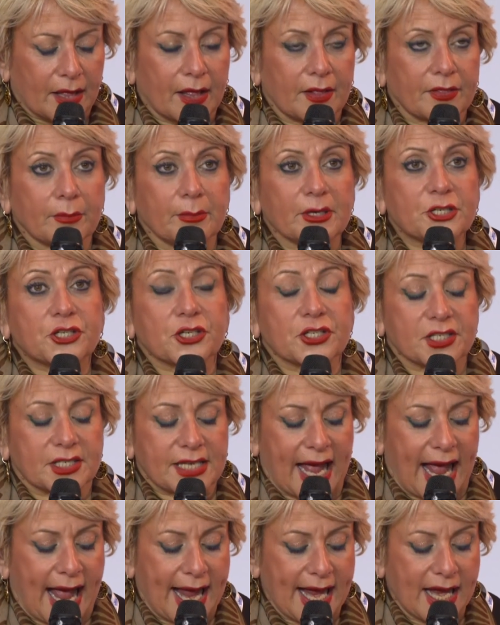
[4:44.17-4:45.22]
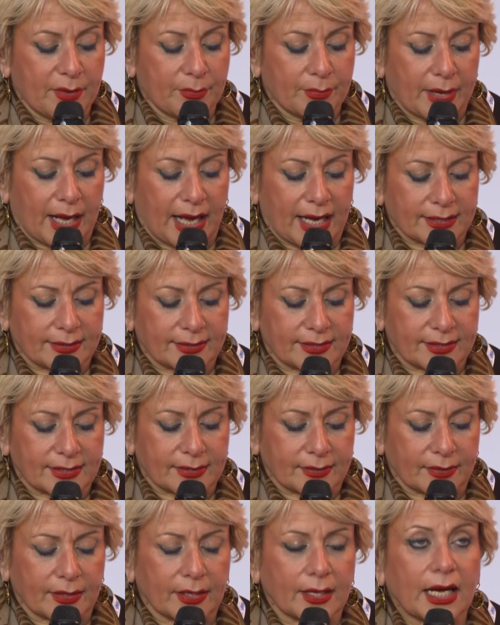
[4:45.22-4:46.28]
The missions aim at
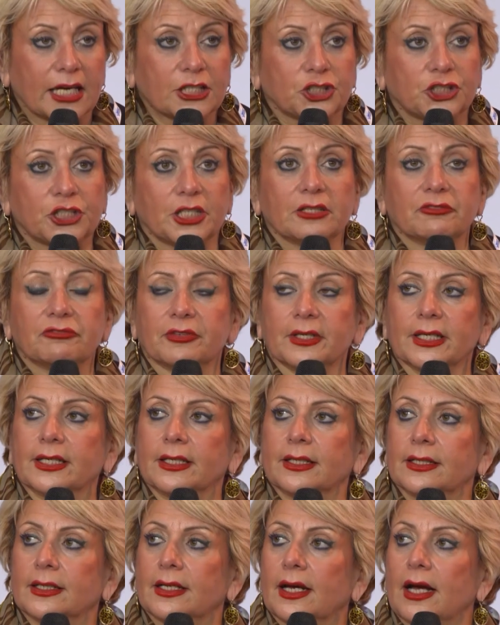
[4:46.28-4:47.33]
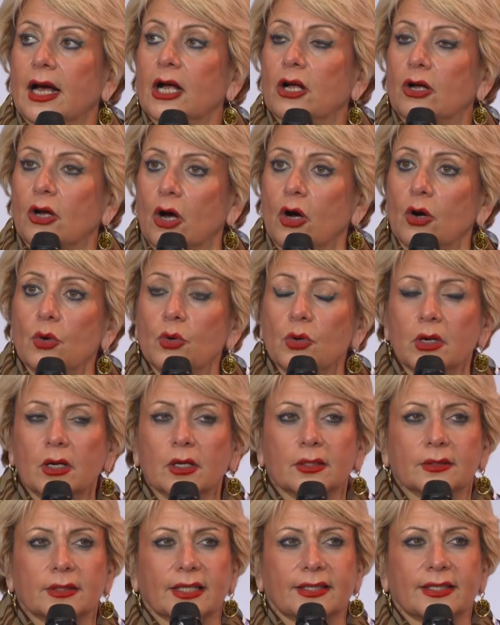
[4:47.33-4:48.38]
achieving a
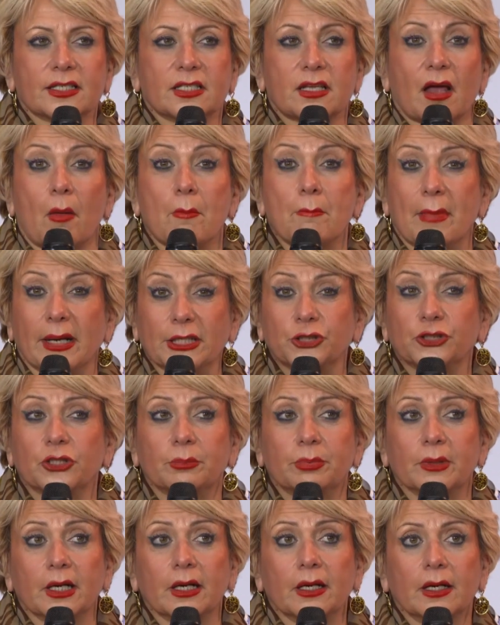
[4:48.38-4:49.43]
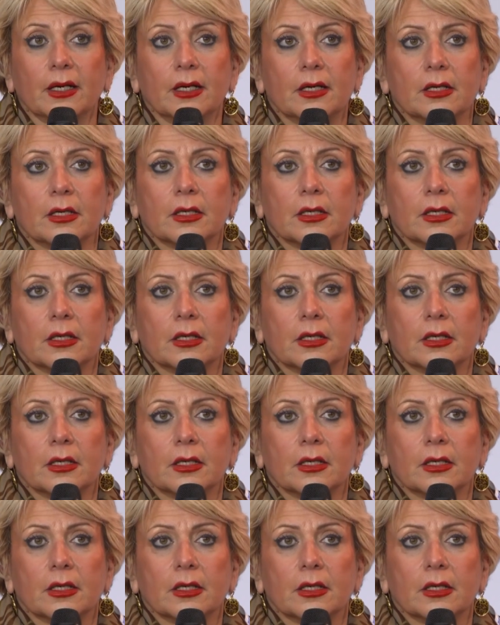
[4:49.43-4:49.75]
goal that is measurable